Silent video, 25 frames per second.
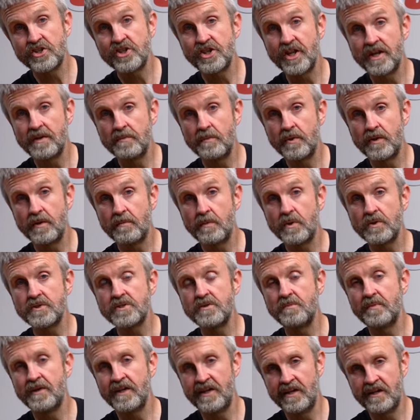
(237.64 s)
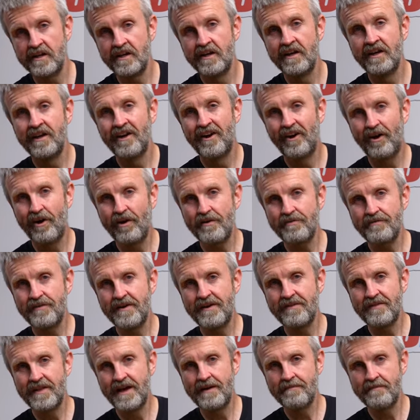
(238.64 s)
shape at the bottom here. I
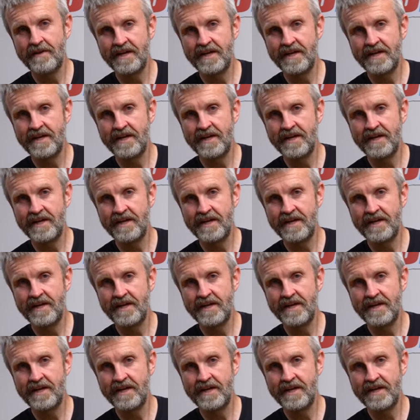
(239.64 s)
found that